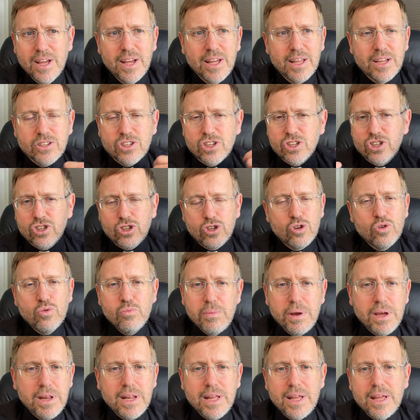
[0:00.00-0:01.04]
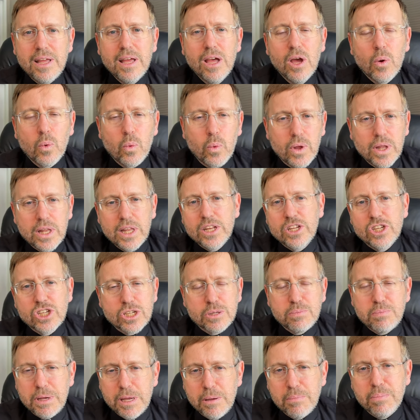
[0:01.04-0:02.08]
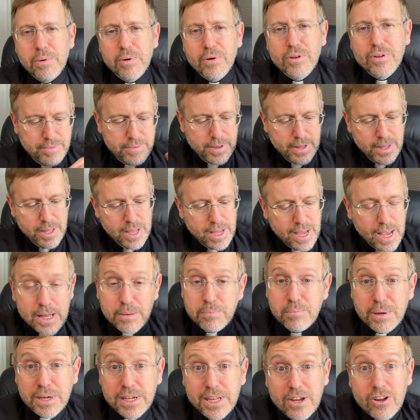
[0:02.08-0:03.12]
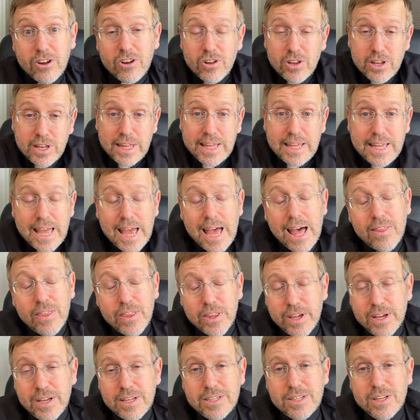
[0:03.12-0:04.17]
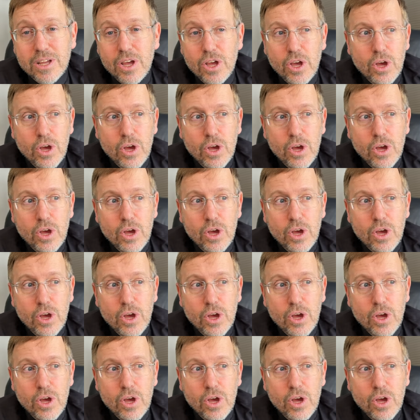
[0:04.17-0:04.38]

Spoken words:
There's just too many religious people, and particularly Catholics,